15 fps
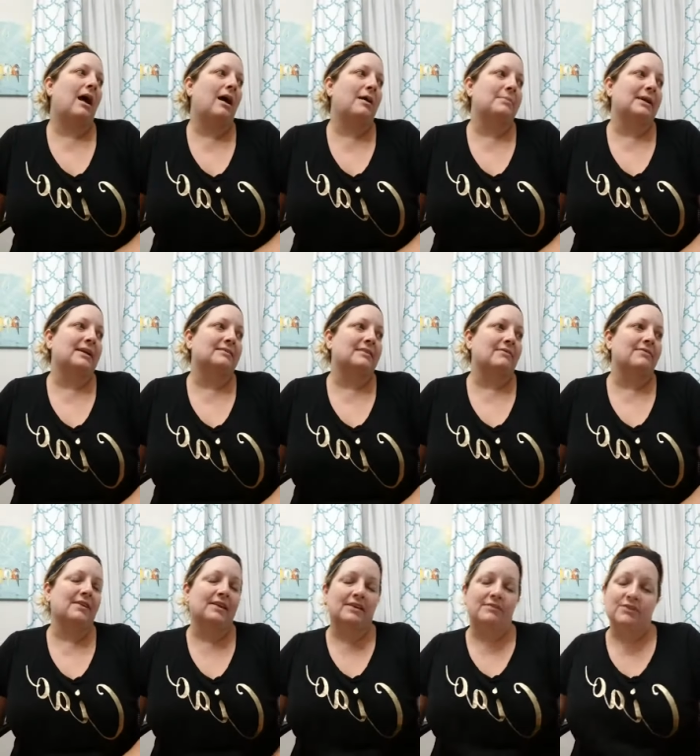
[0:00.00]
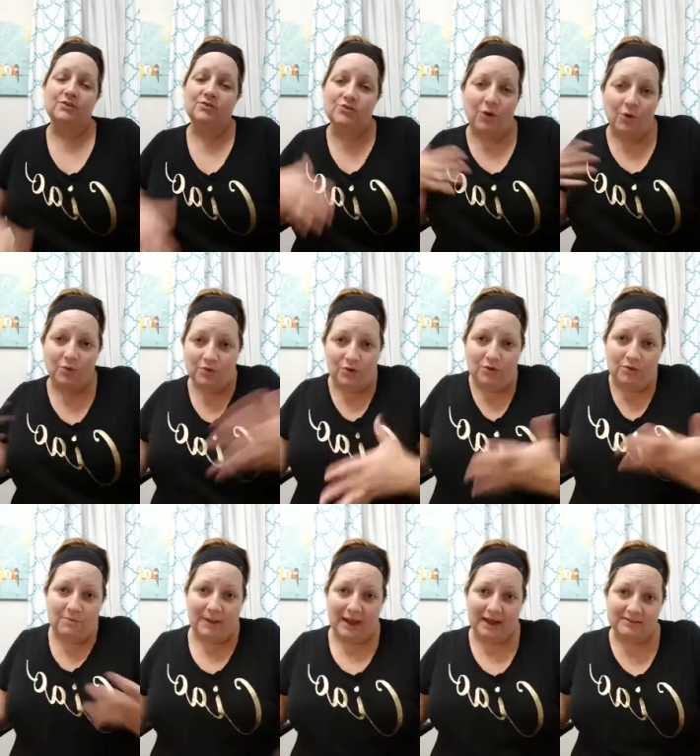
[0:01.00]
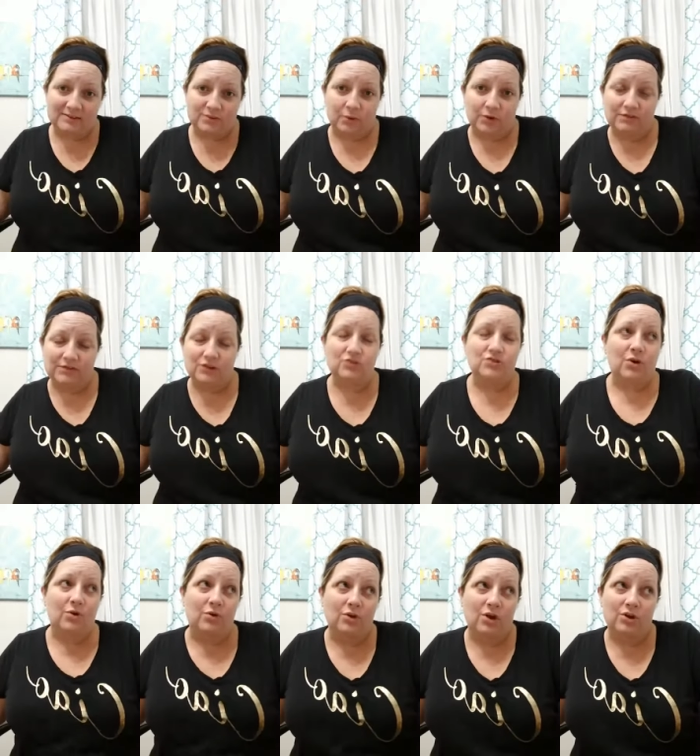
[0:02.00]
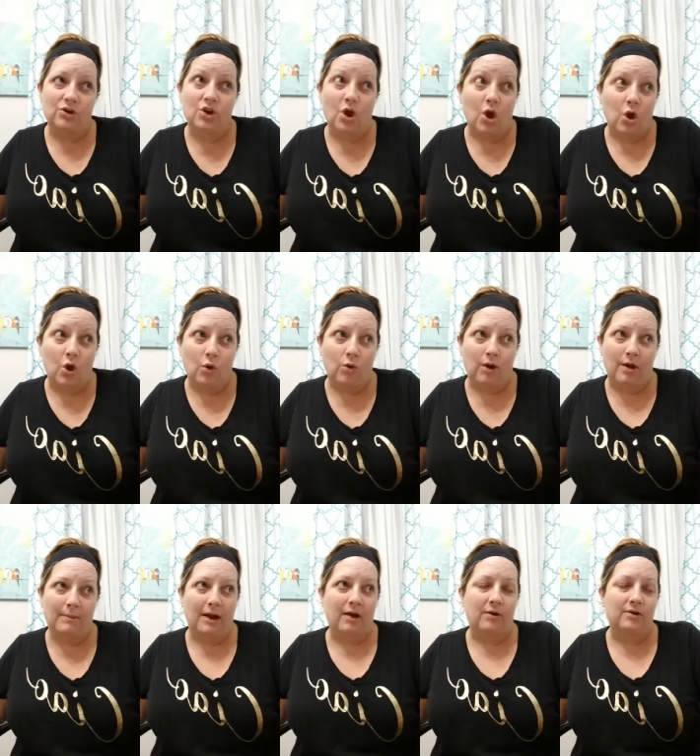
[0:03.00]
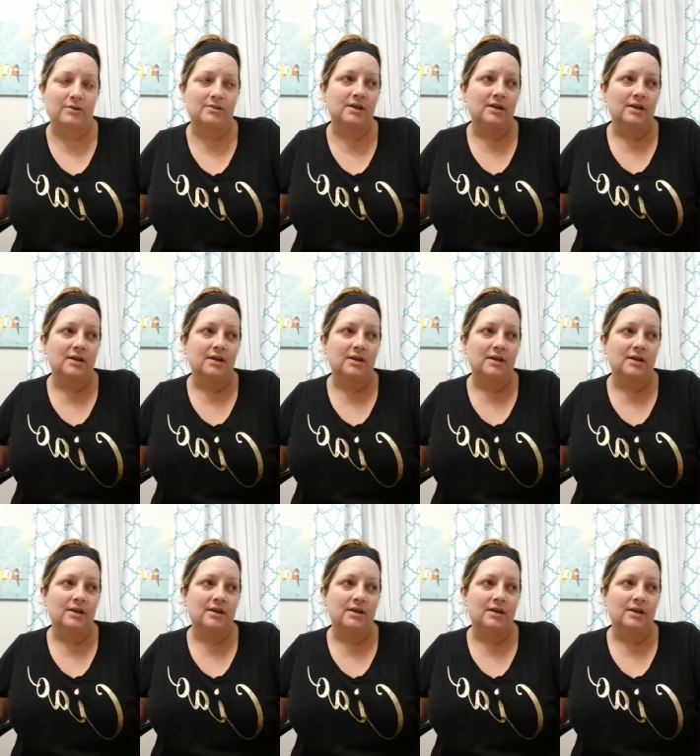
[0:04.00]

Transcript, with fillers: because I feel like if you don't know the backstory, if you don't know about